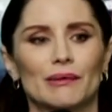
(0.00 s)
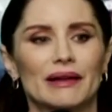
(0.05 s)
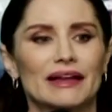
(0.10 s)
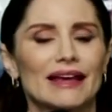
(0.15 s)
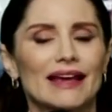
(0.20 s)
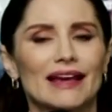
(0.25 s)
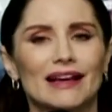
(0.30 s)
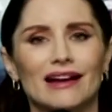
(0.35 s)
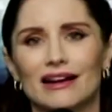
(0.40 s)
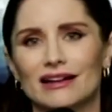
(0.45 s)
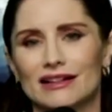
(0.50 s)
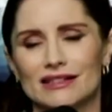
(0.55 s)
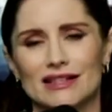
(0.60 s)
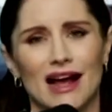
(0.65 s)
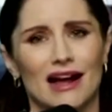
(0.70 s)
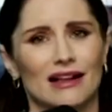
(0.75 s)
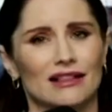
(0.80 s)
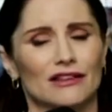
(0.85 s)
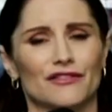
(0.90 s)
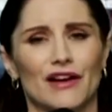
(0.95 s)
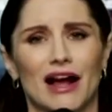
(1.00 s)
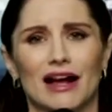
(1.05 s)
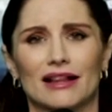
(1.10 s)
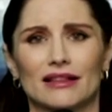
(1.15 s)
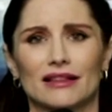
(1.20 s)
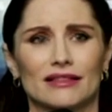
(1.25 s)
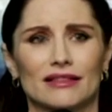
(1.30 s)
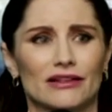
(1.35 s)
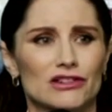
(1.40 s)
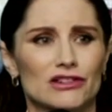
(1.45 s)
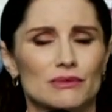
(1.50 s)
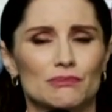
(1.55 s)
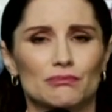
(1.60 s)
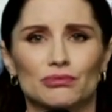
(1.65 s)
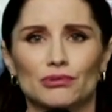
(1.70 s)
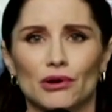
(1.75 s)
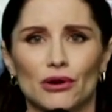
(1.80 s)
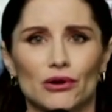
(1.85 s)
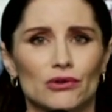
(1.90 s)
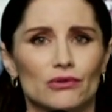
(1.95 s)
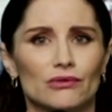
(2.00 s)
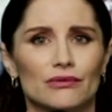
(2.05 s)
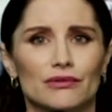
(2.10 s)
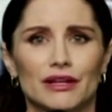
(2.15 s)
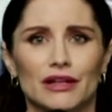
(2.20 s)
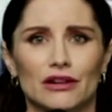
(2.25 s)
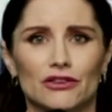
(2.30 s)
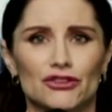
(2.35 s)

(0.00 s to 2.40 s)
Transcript: They cannot attack the fact that there's pro,